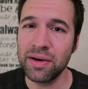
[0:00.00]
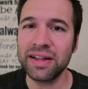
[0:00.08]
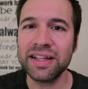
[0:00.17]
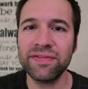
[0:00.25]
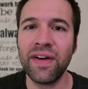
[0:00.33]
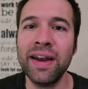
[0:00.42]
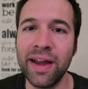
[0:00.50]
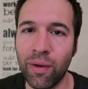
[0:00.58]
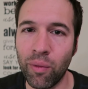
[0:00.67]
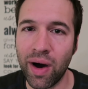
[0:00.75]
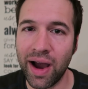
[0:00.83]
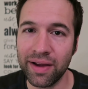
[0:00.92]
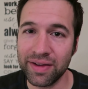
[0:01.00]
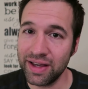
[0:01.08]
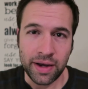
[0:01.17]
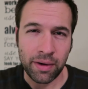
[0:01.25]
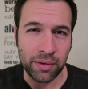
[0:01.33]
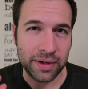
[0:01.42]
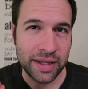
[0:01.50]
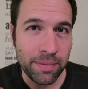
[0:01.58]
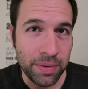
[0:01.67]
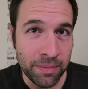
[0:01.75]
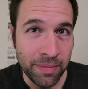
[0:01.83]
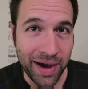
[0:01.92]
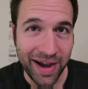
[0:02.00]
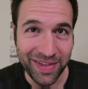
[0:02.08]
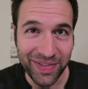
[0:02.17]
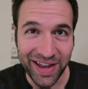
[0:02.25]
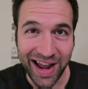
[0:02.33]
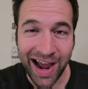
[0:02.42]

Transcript: Let's find out why. Now, keeping in mind that